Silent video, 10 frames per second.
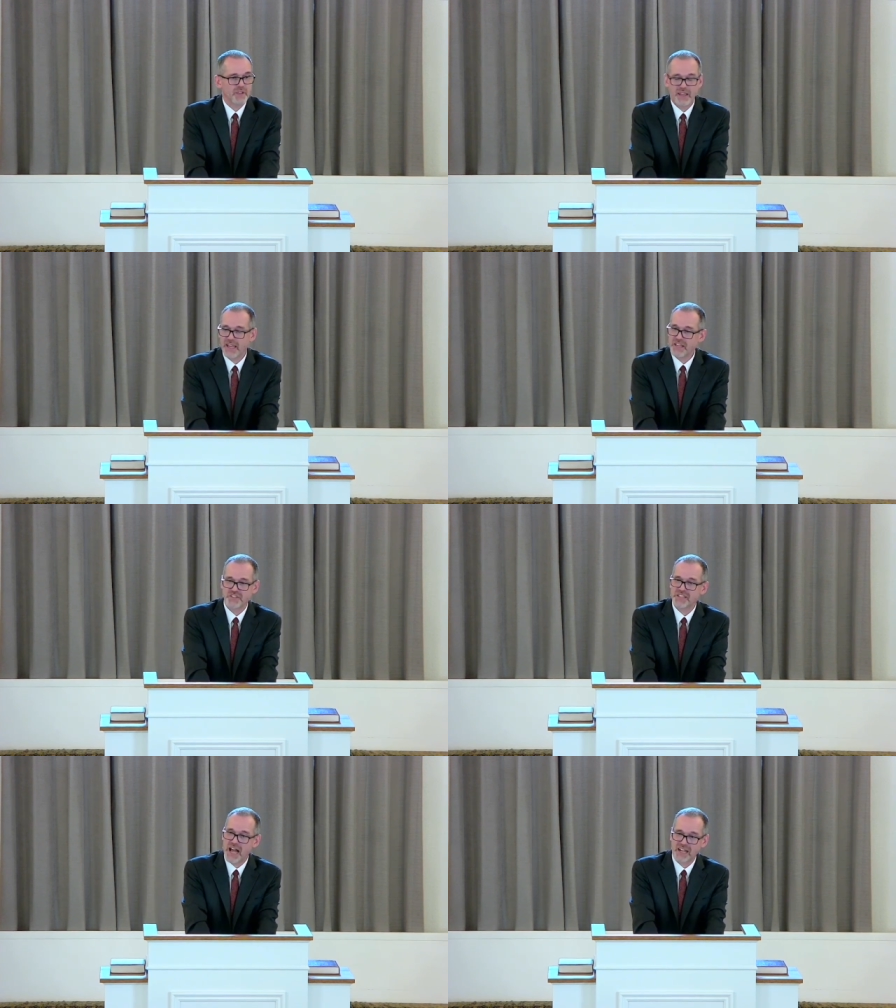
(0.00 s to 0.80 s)
He's
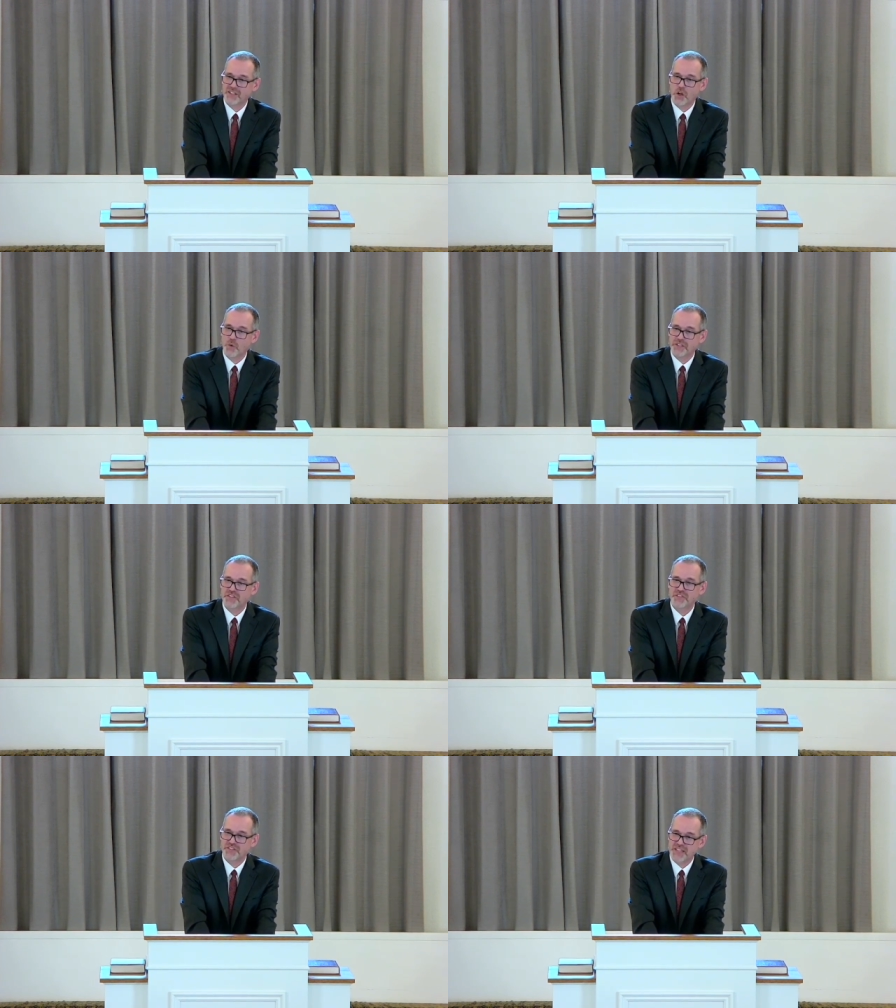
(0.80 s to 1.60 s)
not going to
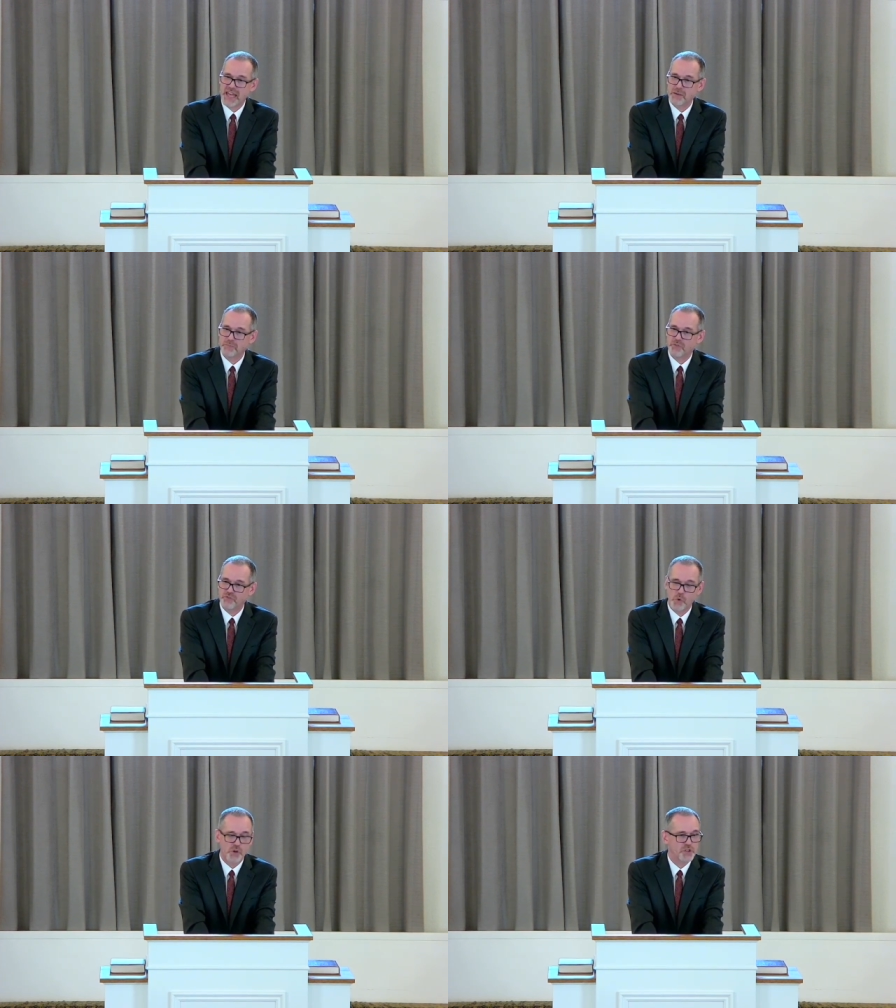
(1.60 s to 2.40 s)
stand
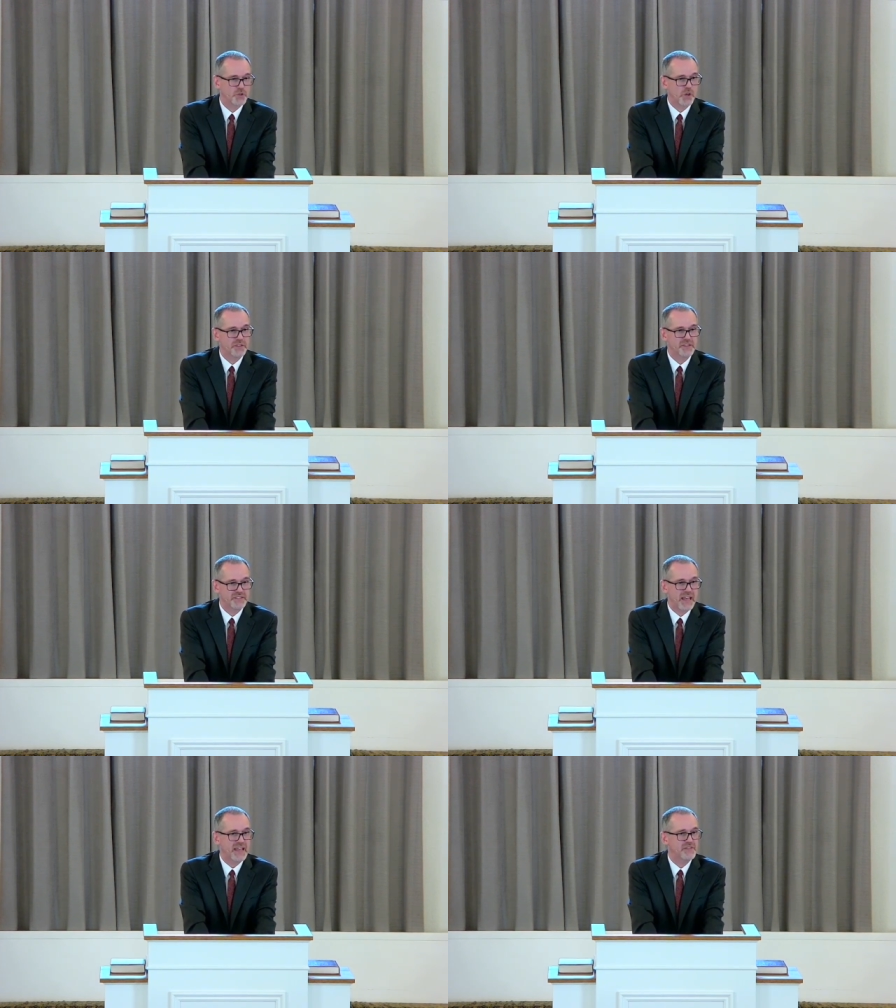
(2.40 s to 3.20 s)
before you on the
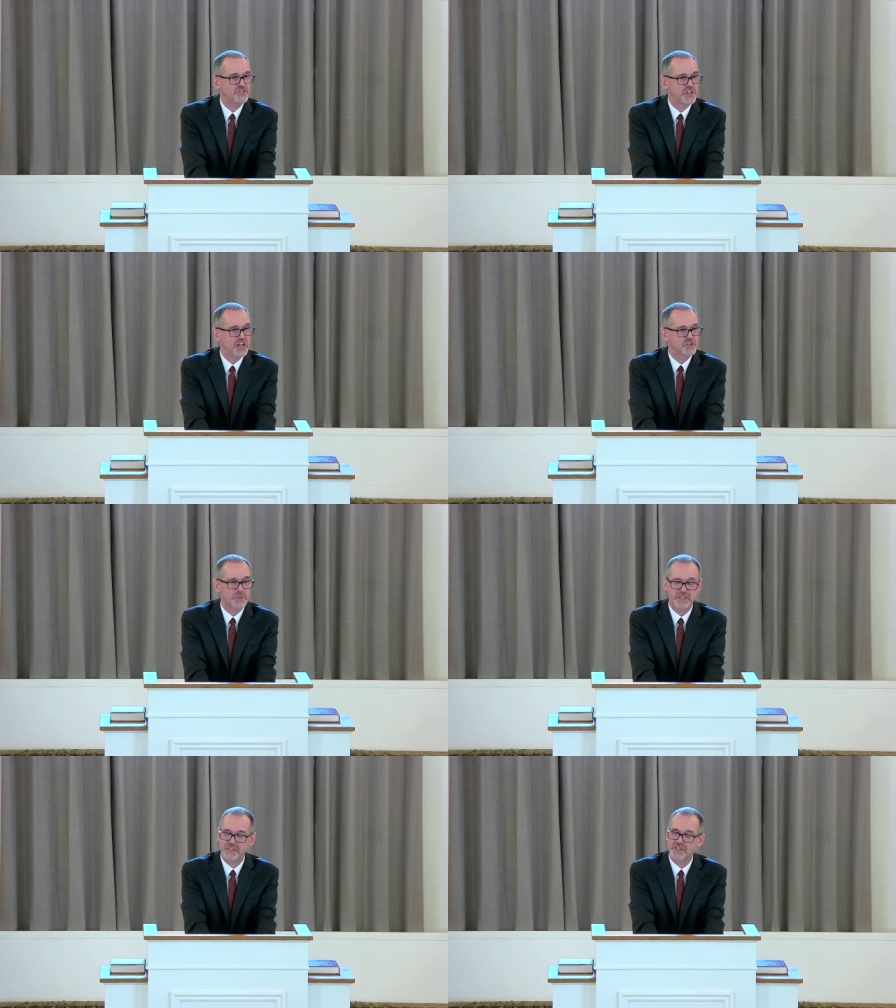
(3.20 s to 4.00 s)
day of
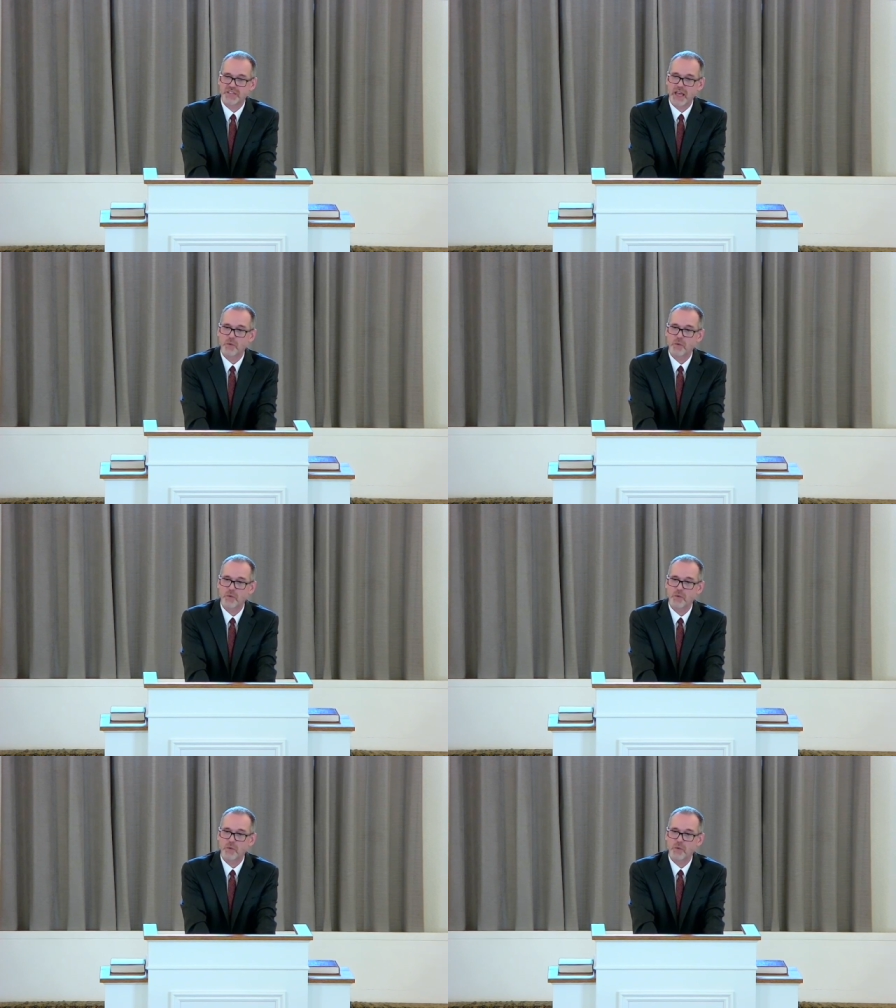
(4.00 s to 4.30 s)
judgment and say,